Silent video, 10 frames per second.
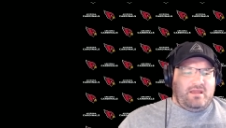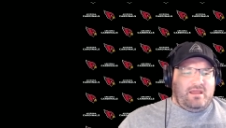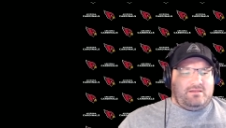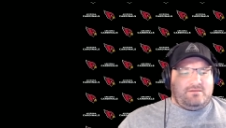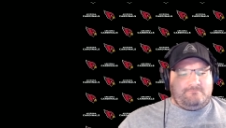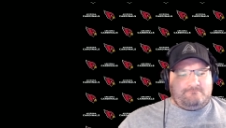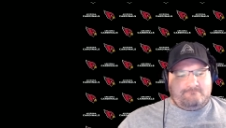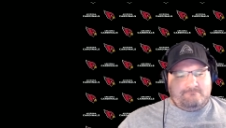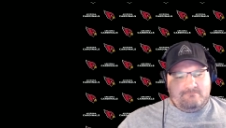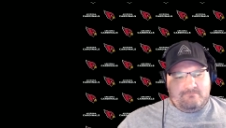And,
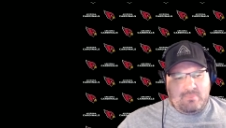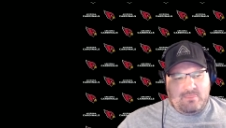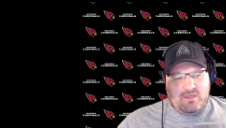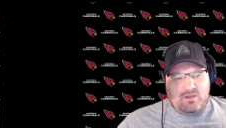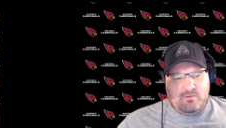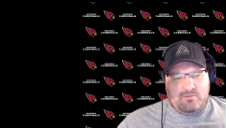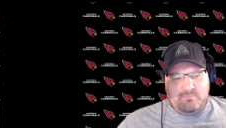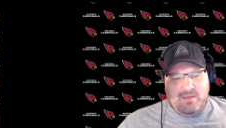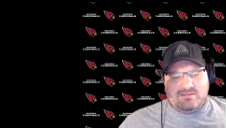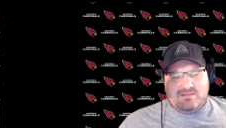you know, the
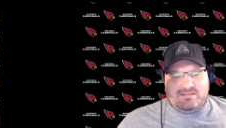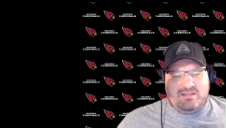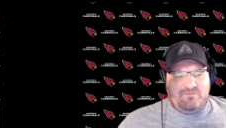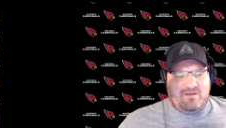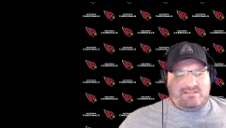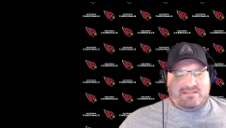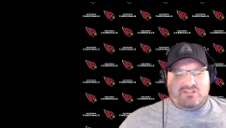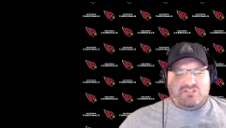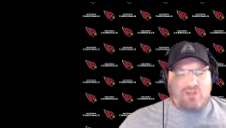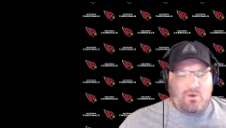base, the defense
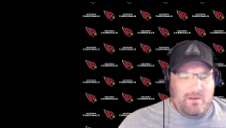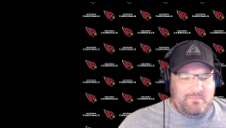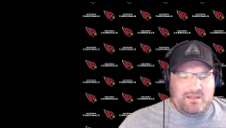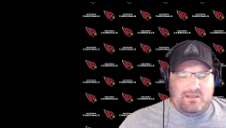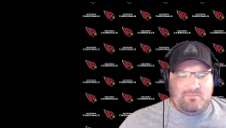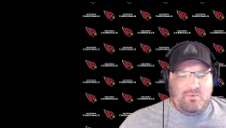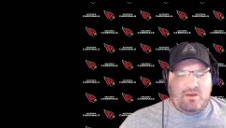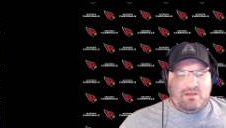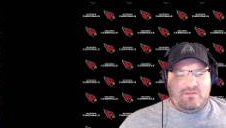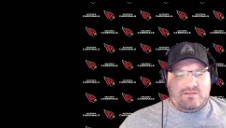didn't show up at any
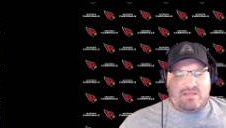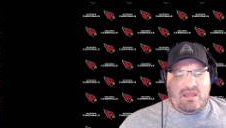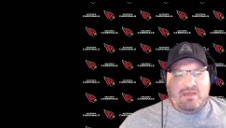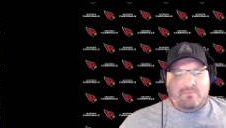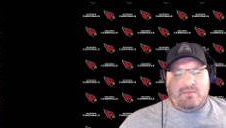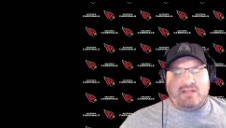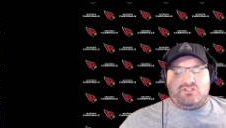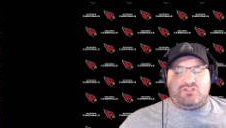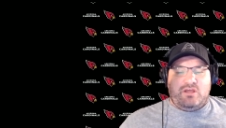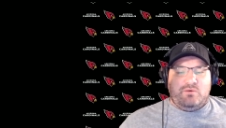point in this game. It's,
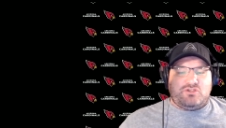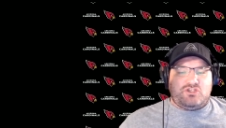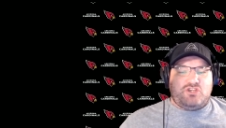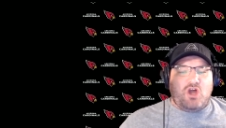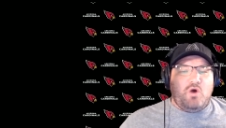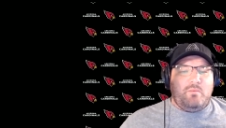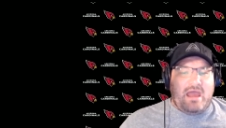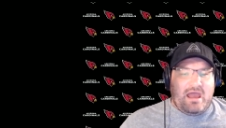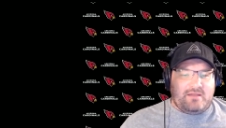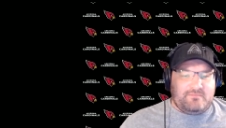it was so bad.